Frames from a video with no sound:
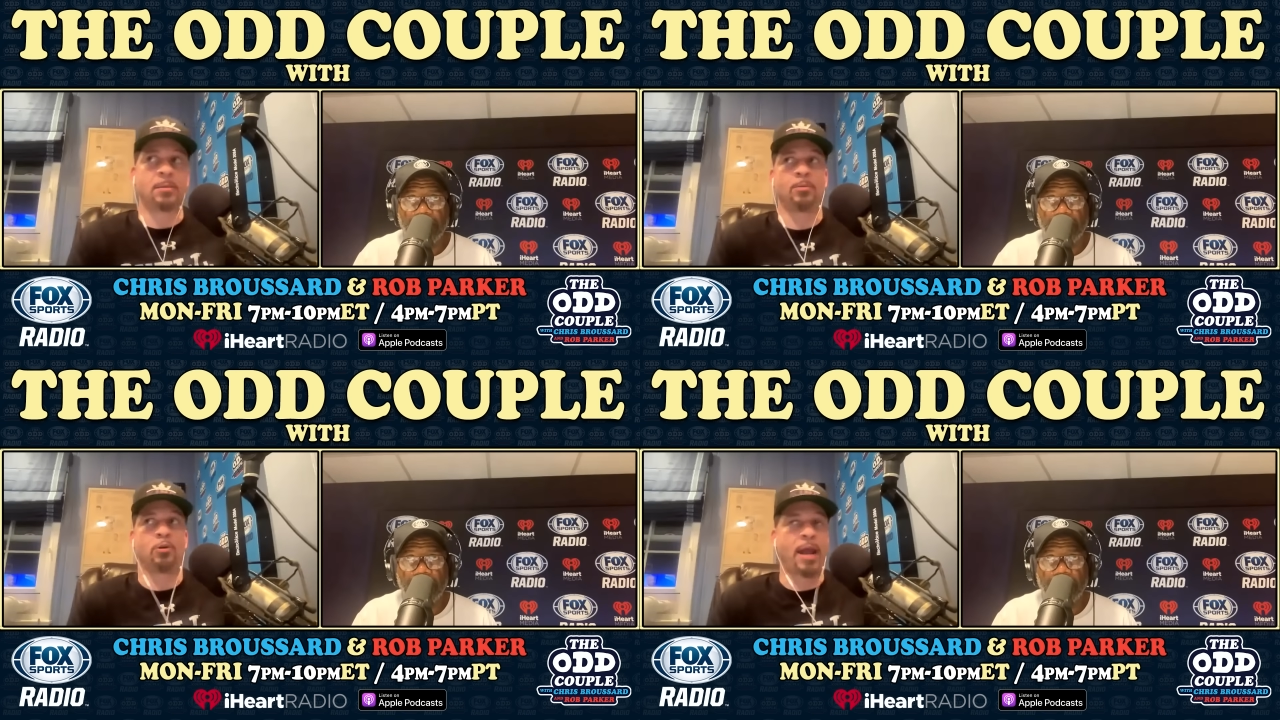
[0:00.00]

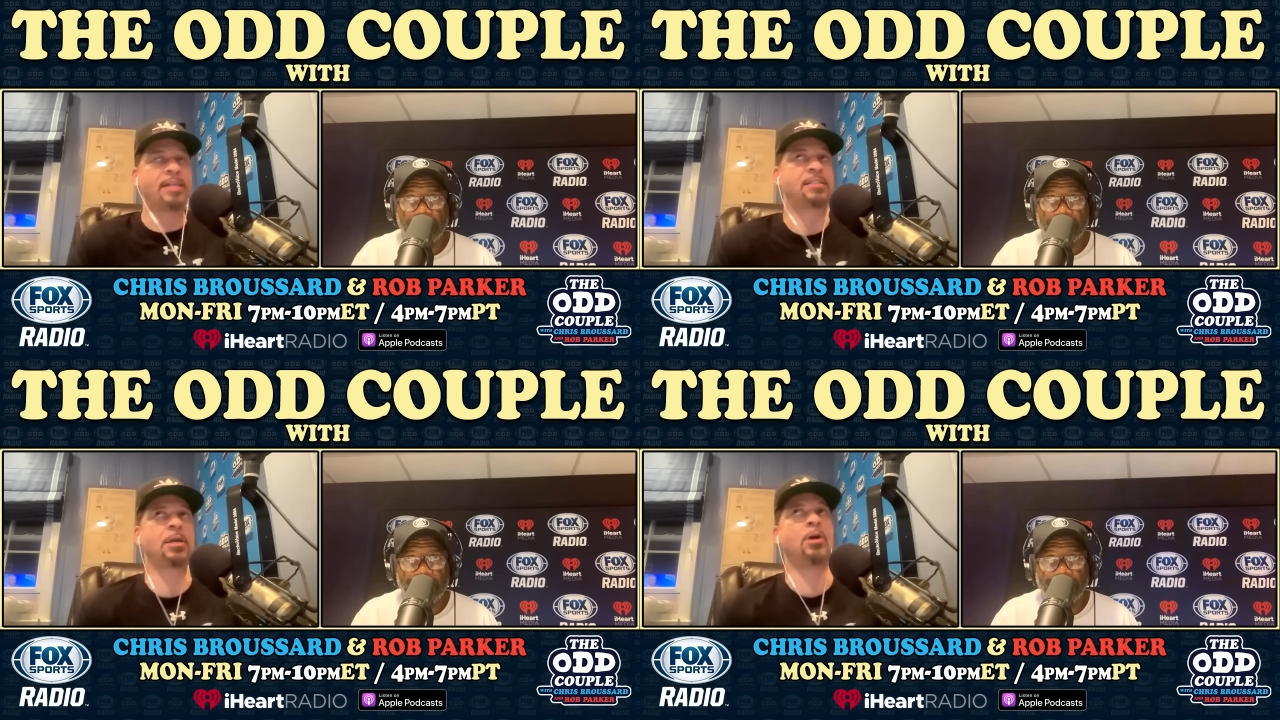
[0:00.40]
Speaker 1: skill
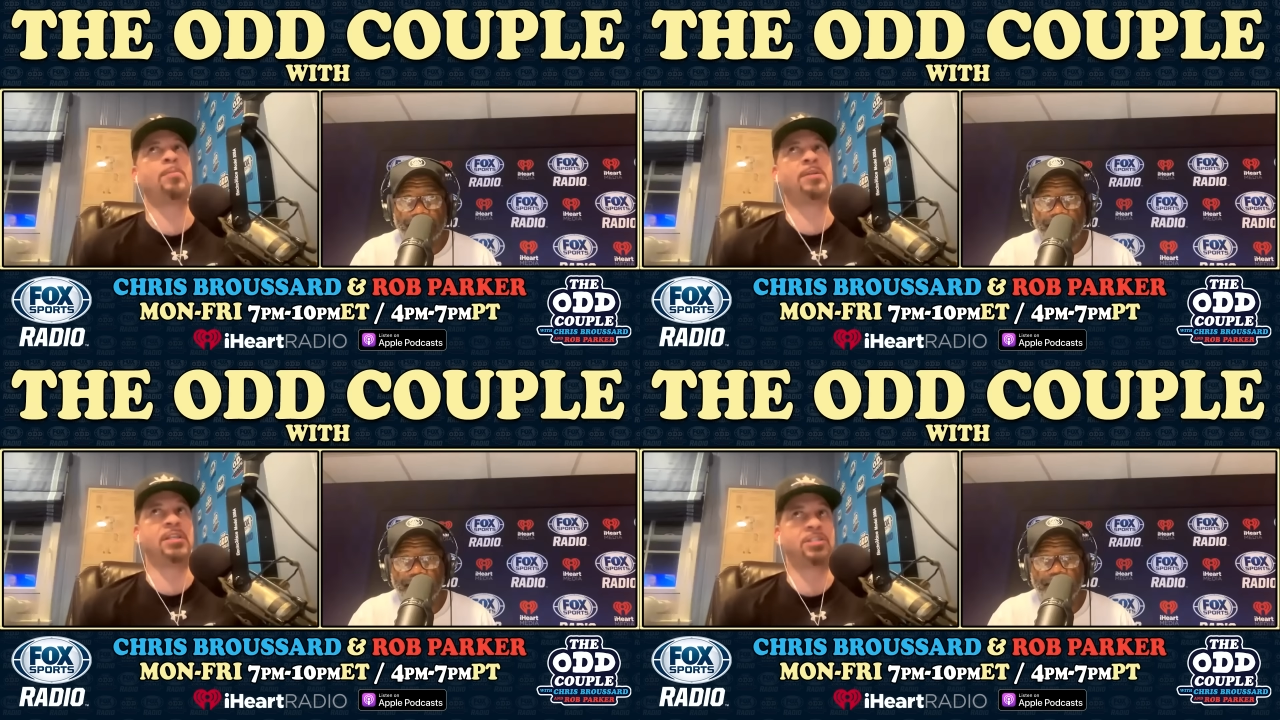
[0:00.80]

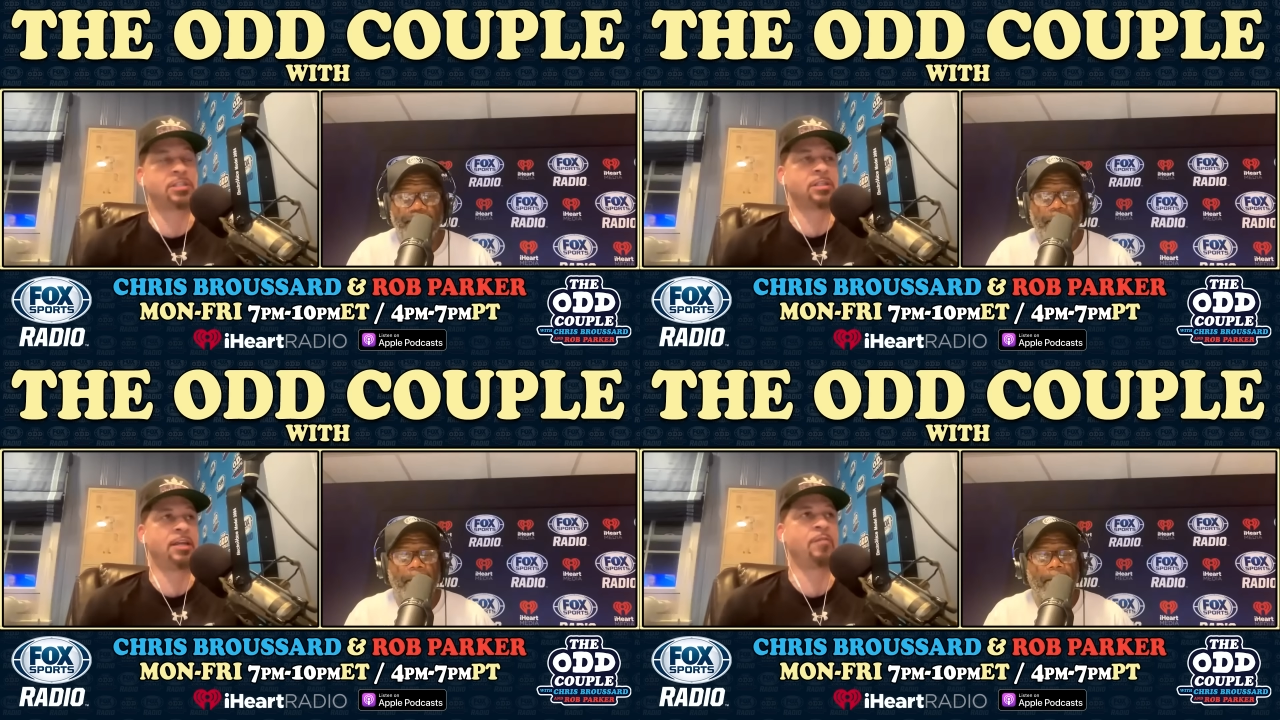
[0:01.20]
positions. Leonard
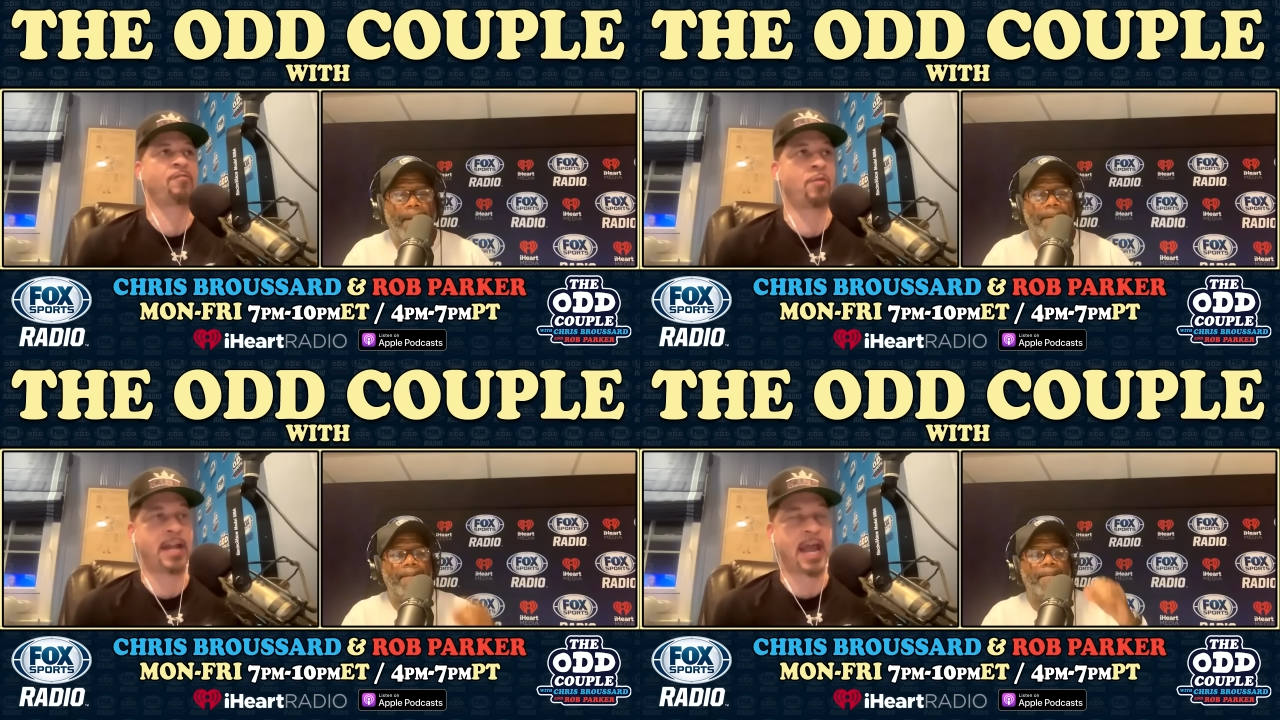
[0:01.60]
Fournette
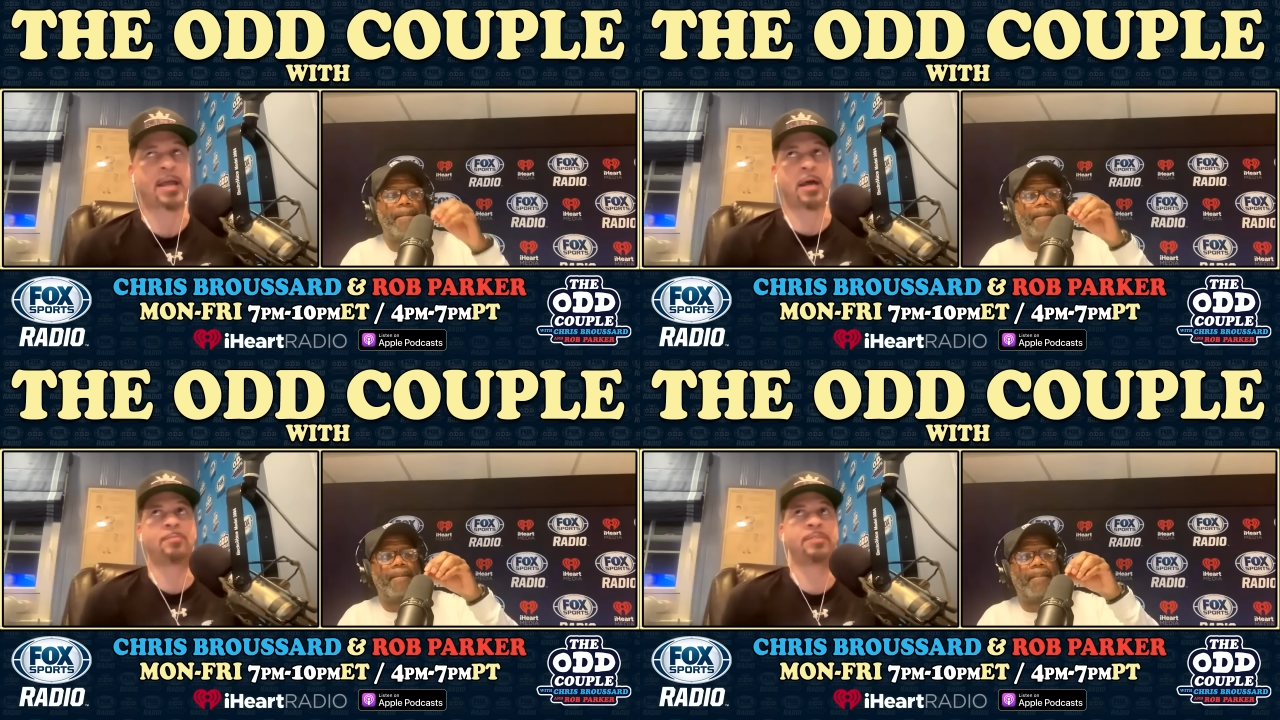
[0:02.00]
comes
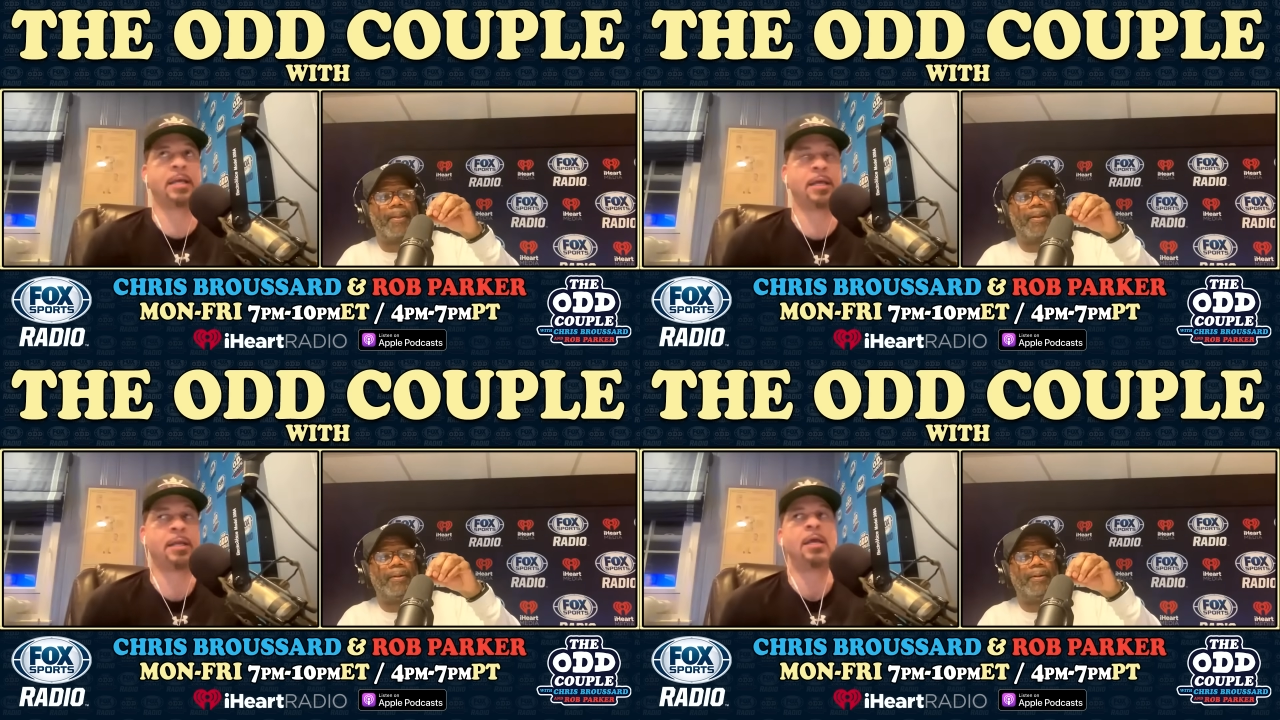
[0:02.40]
in.
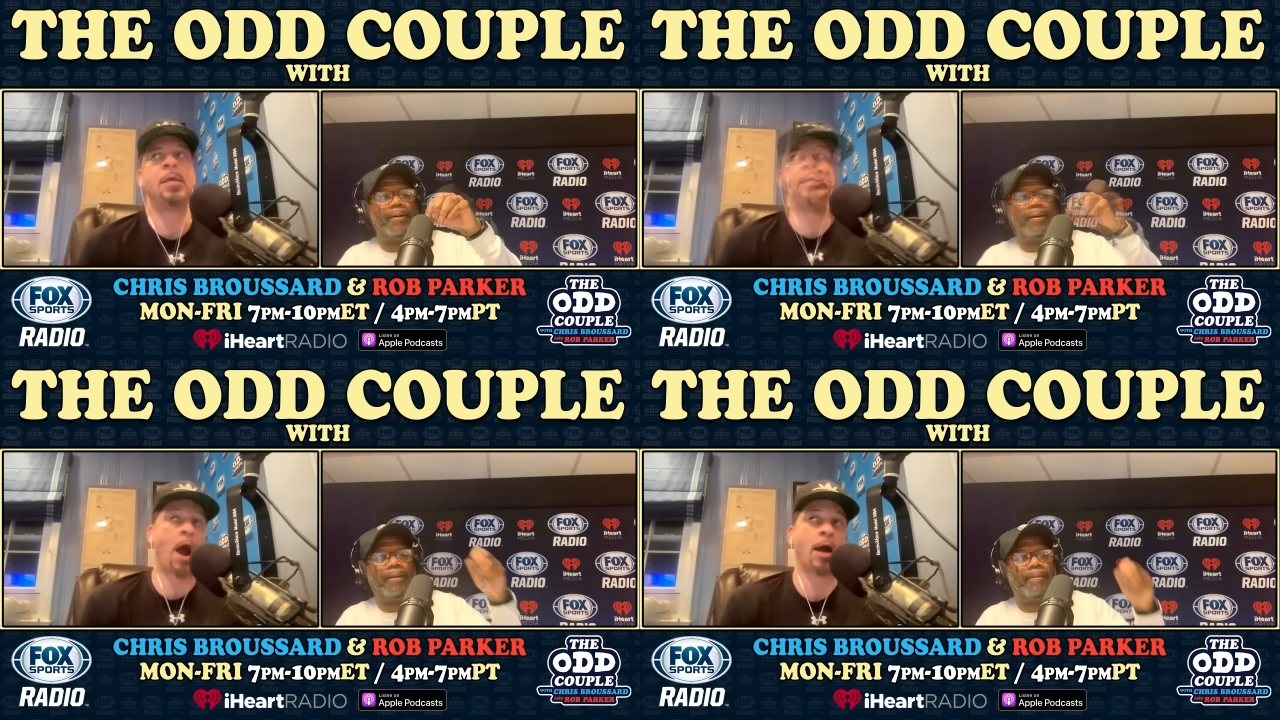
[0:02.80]

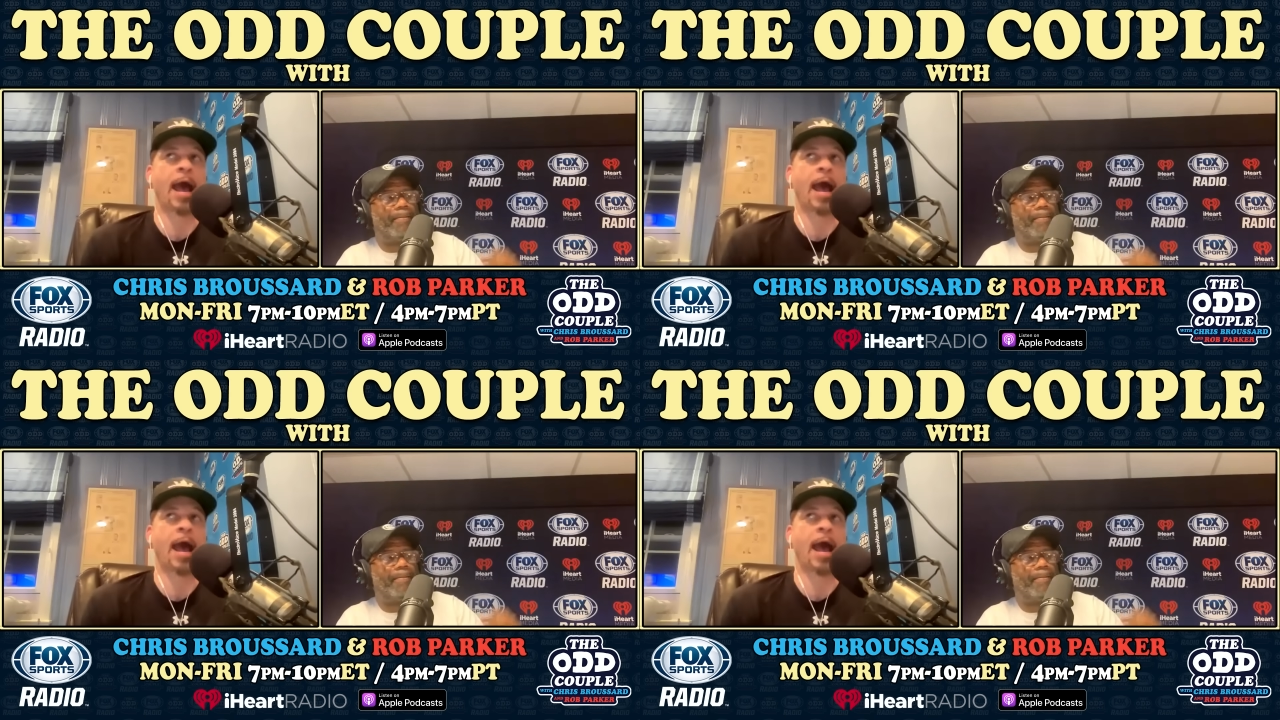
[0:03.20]
Gronk